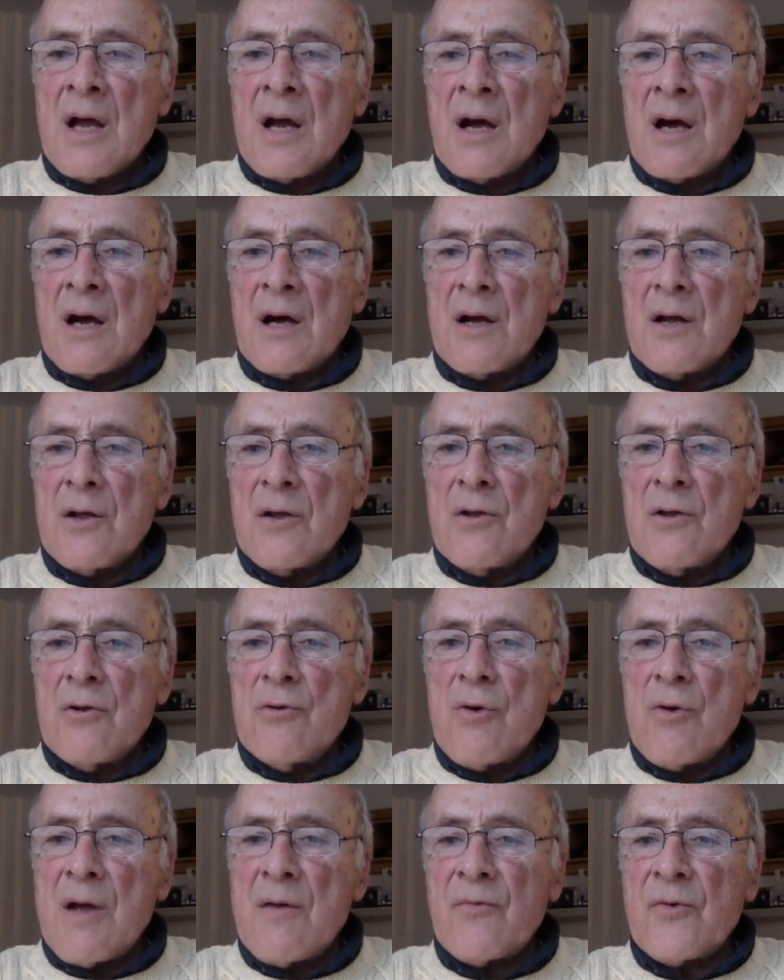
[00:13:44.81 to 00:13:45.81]
Uh,
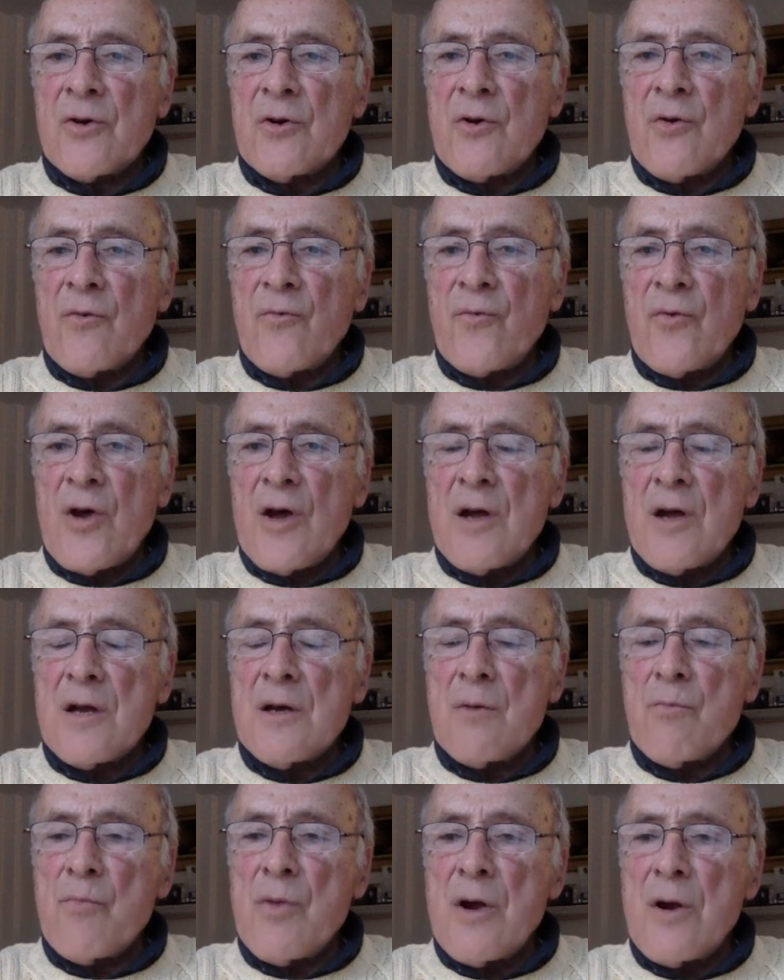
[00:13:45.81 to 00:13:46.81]
you have to
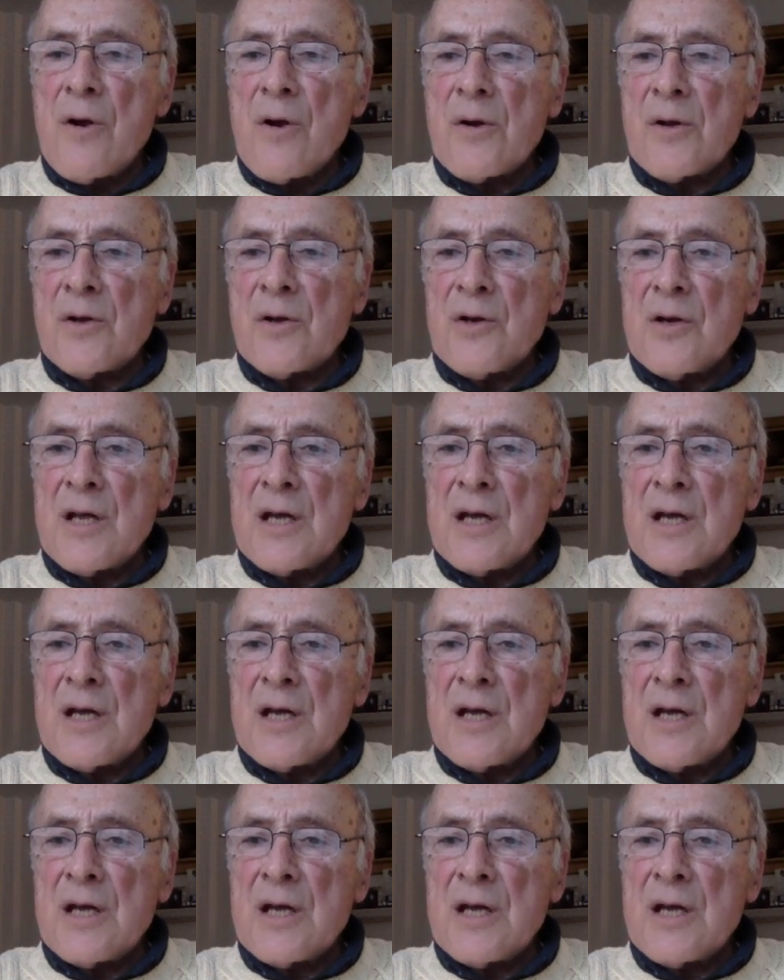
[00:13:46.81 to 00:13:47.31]
define American